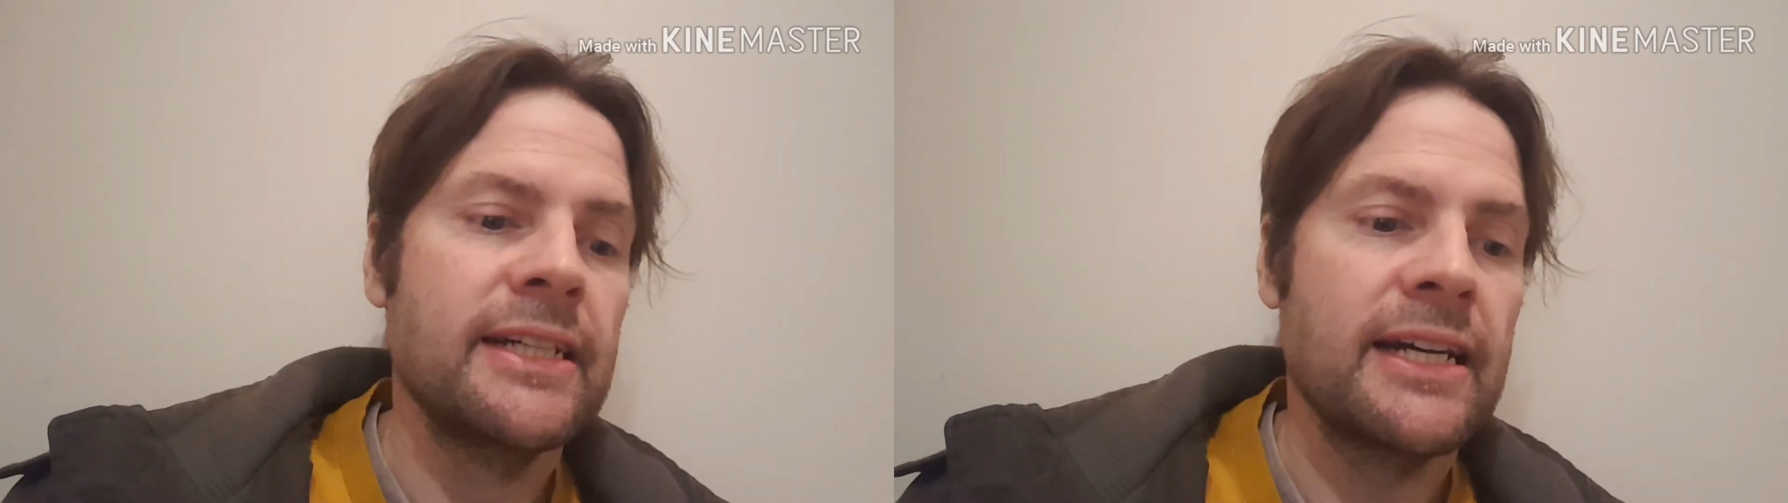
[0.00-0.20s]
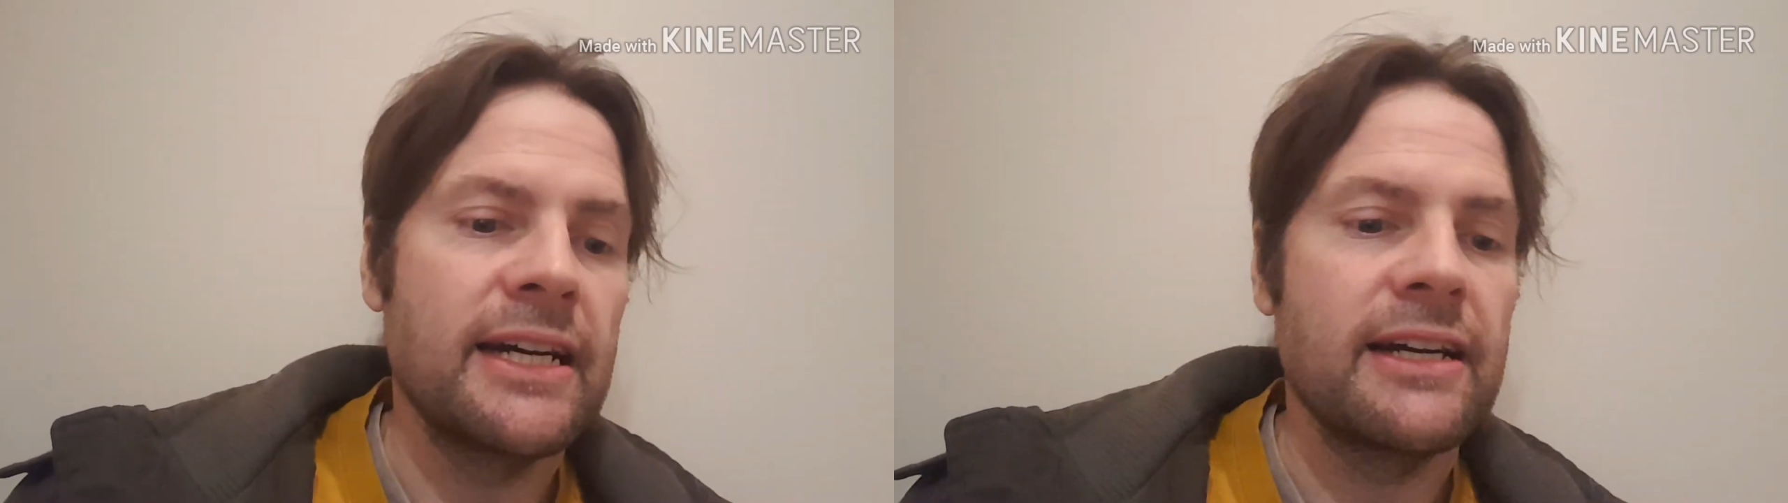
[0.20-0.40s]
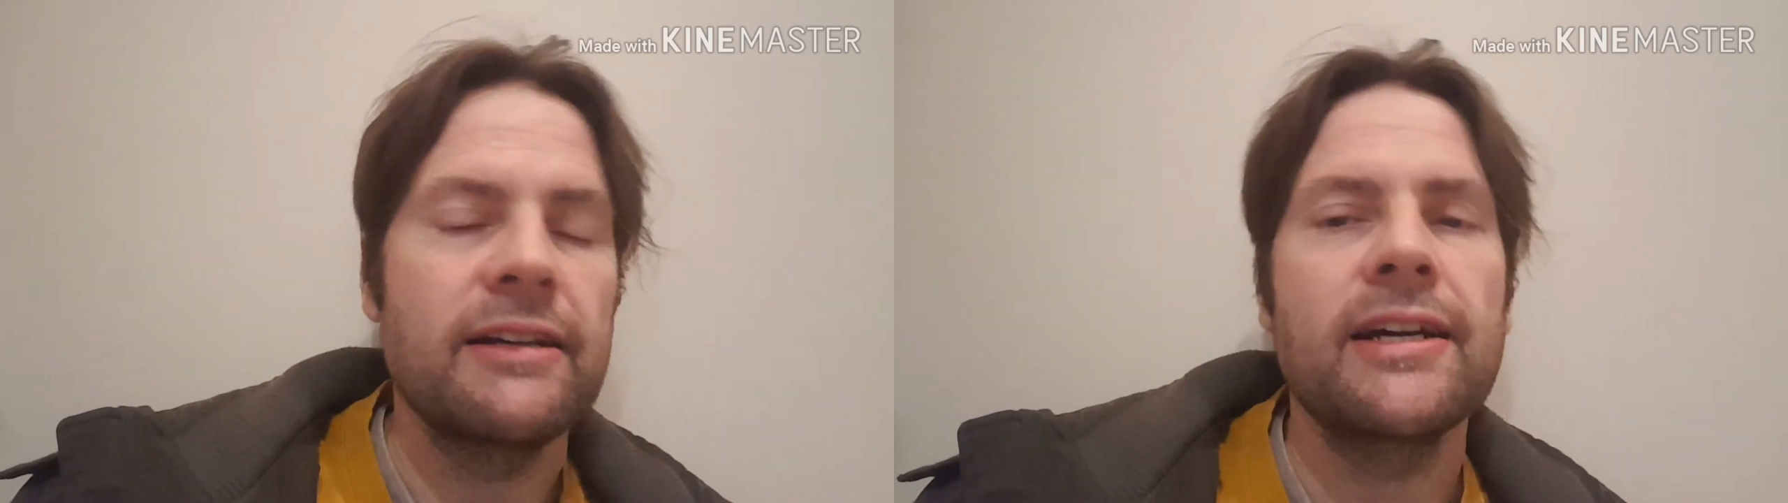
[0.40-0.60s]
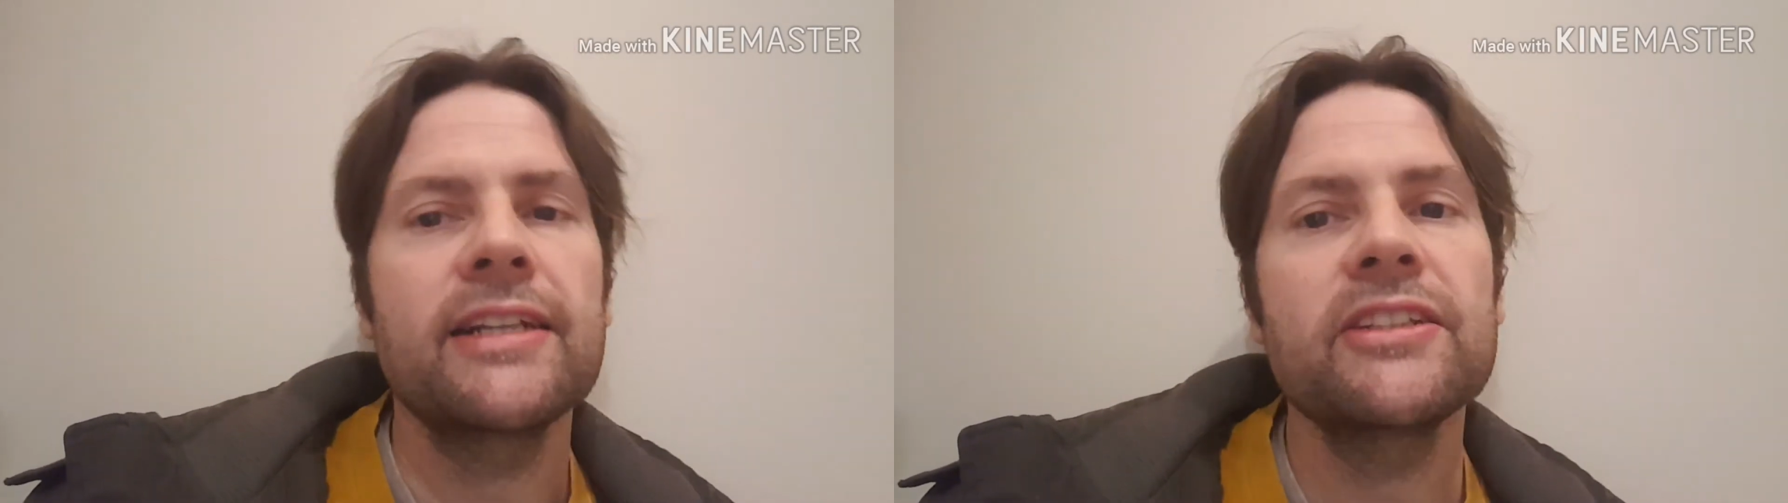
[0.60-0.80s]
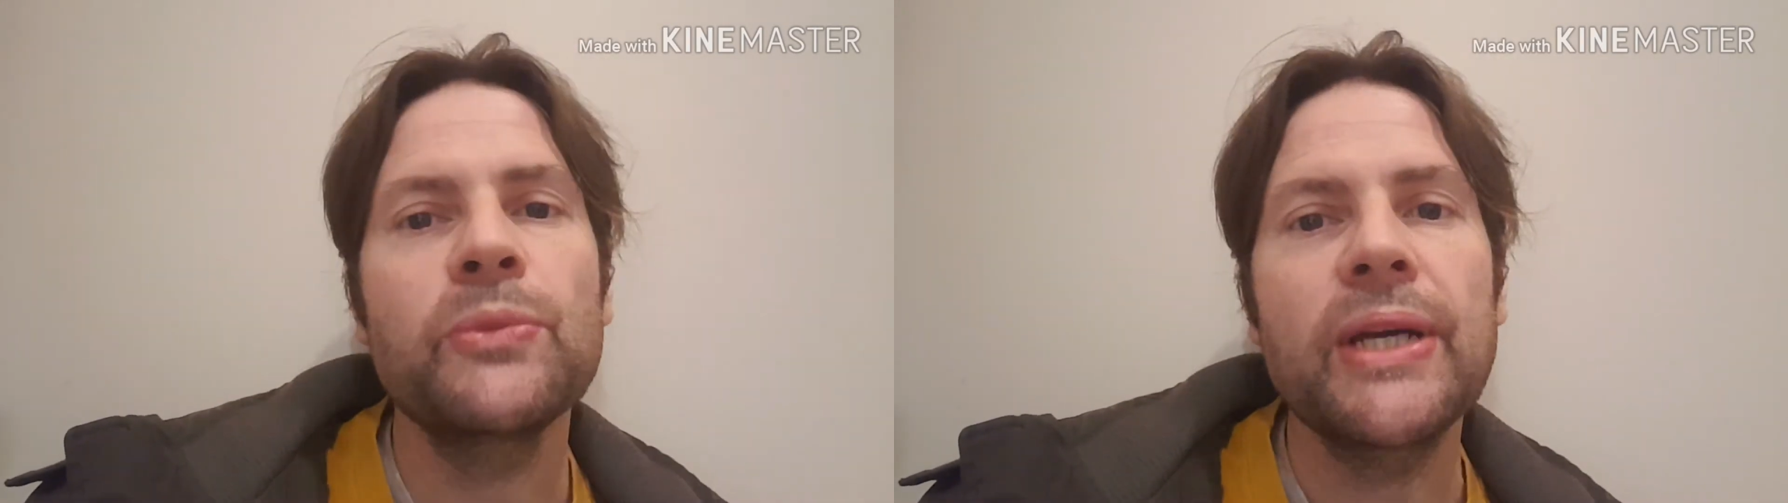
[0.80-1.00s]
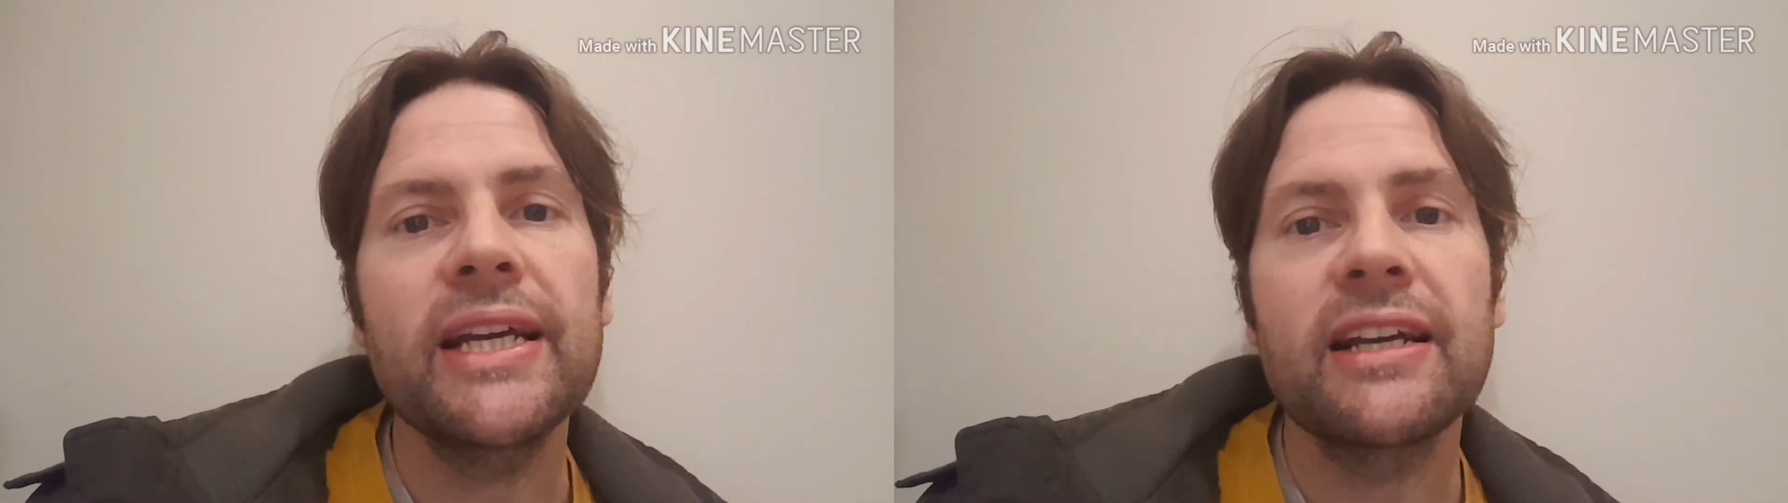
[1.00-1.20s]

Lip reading: Underwear